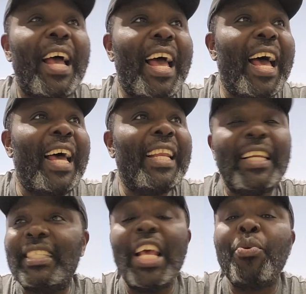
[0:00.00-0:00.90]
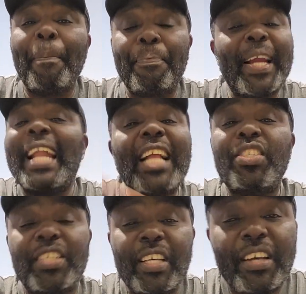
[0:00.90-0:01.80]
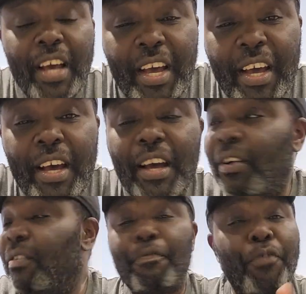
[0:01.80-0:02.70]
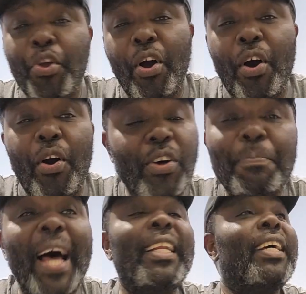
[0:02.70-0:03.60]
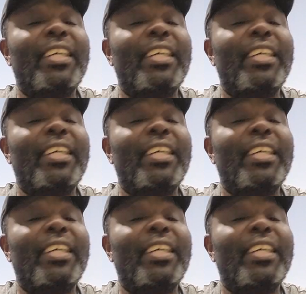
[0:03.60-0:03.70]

And say you are pregnant for your husband,